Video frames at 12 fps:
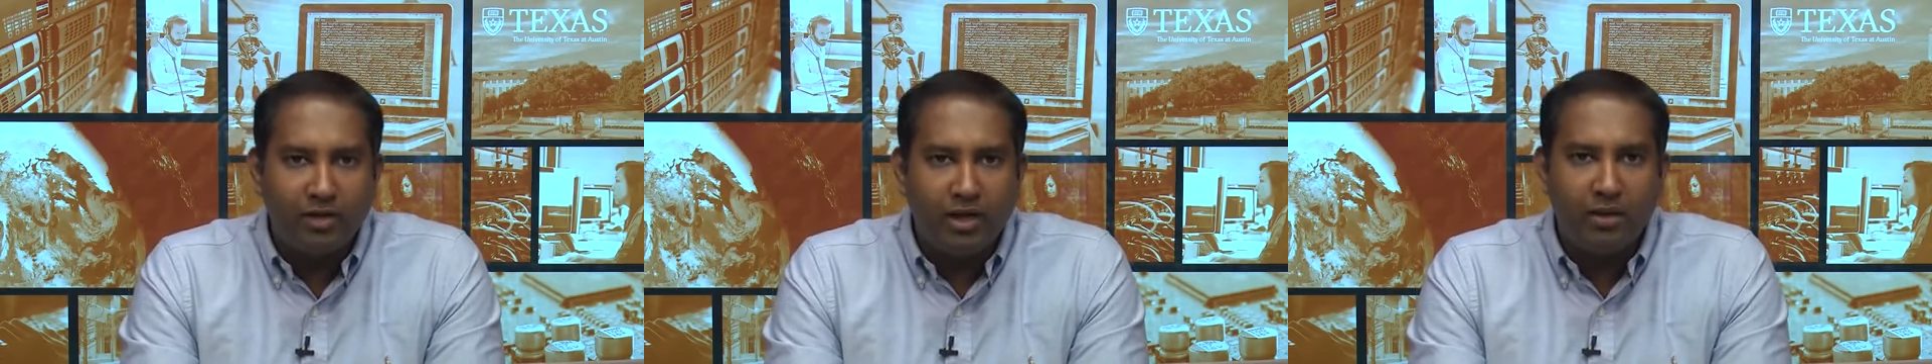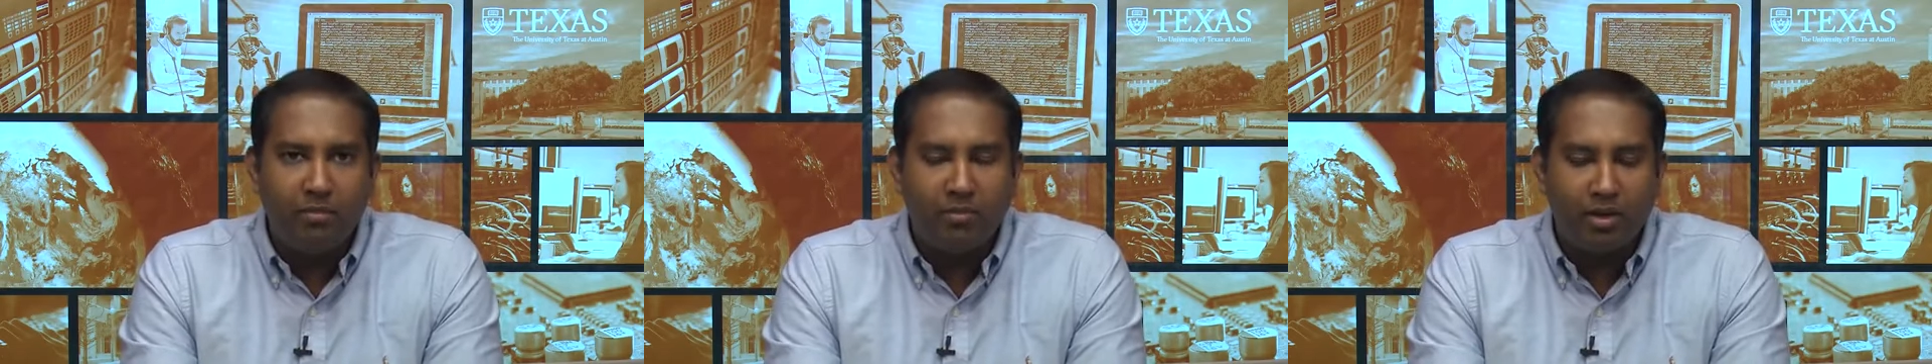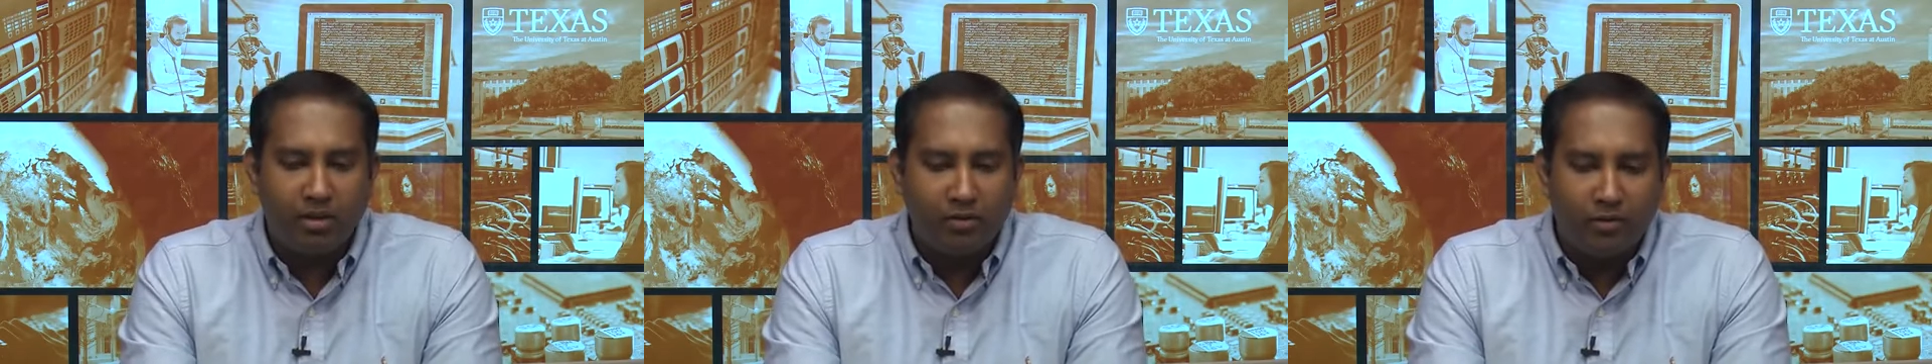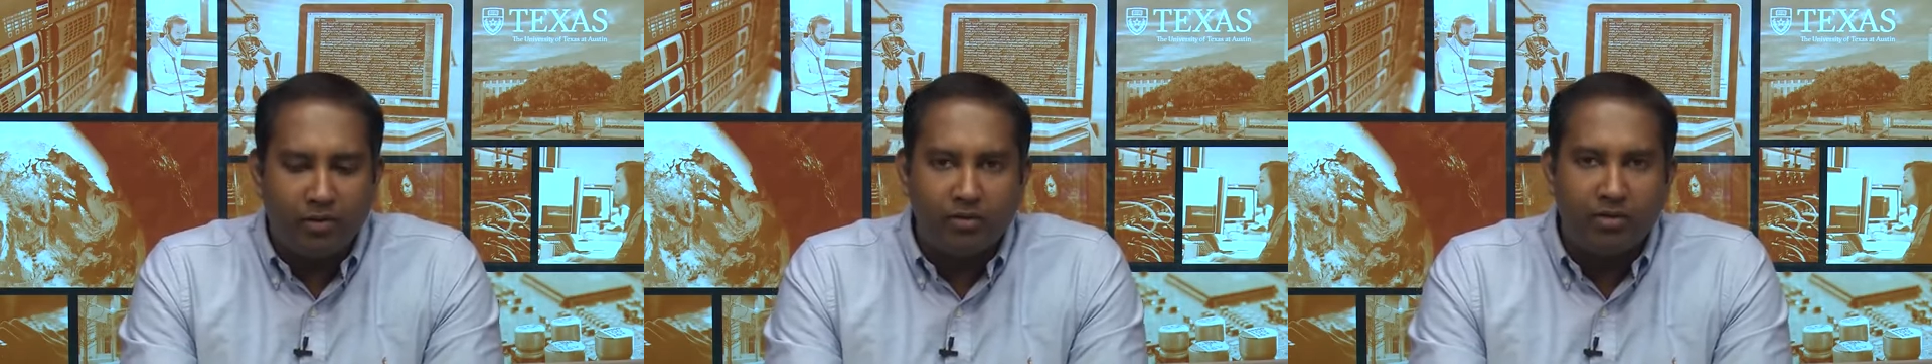really meant
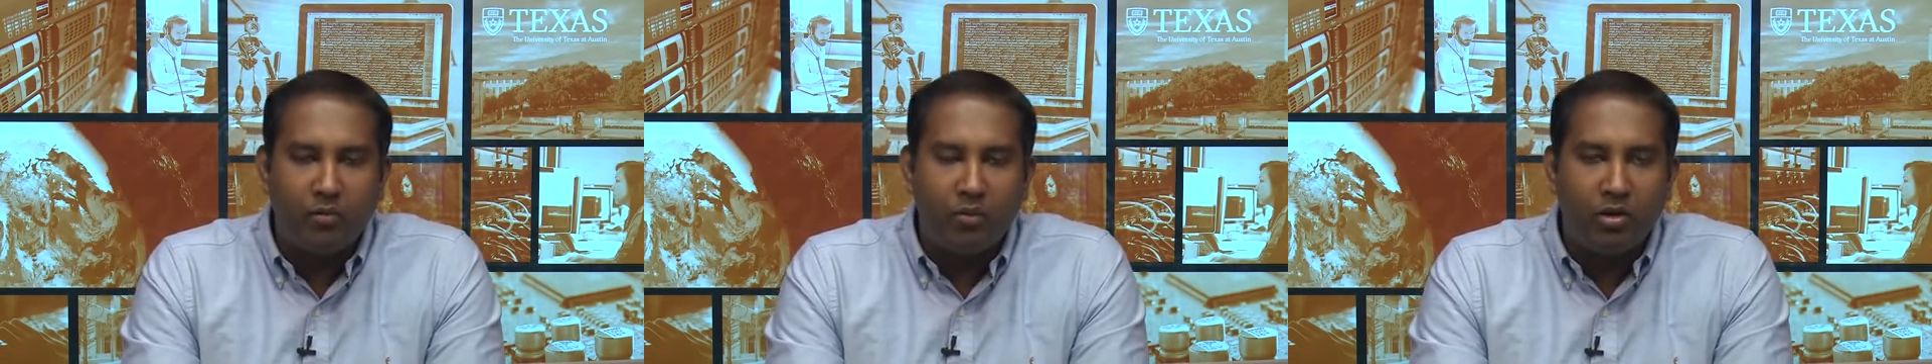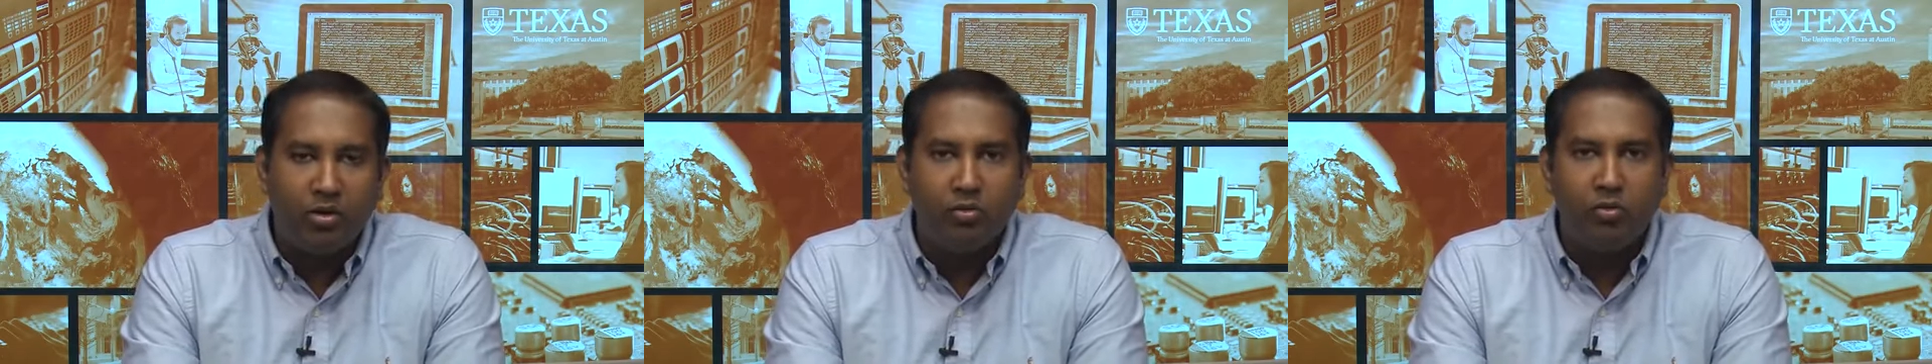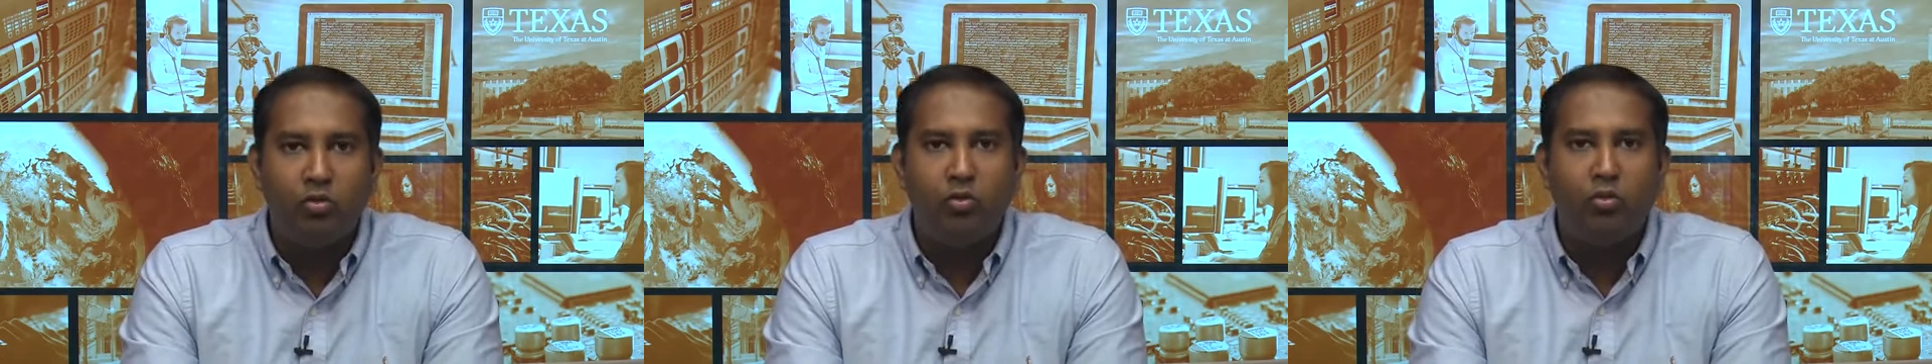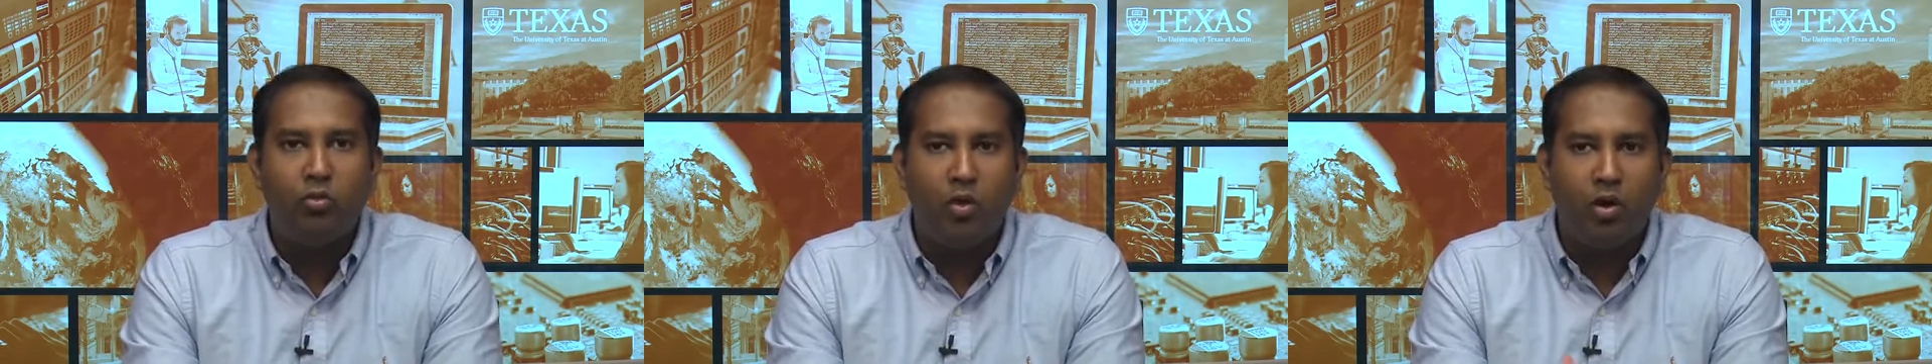for someone
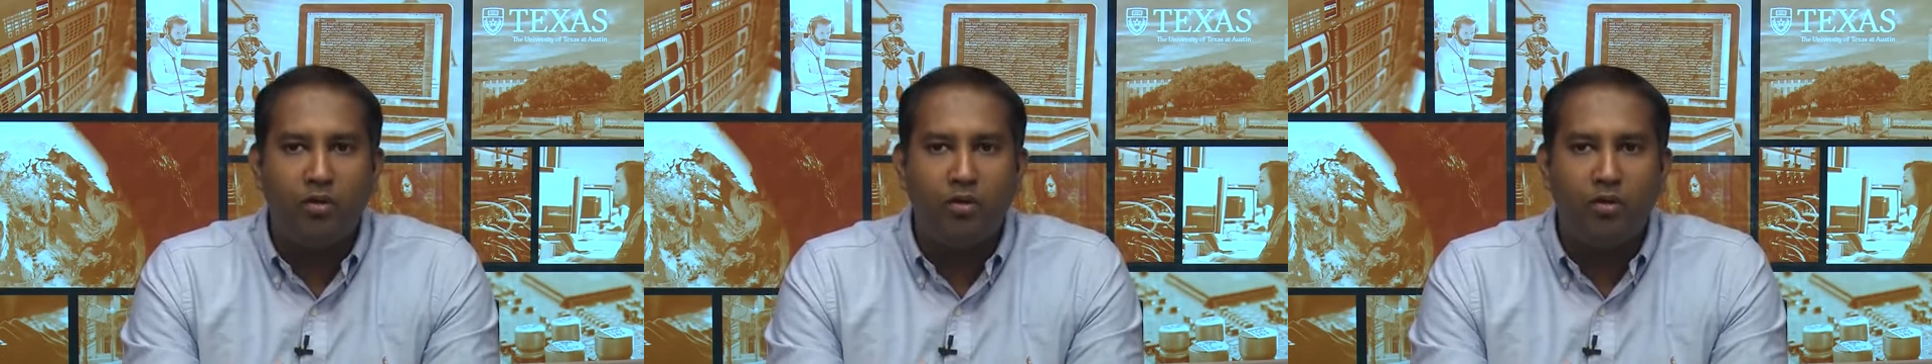who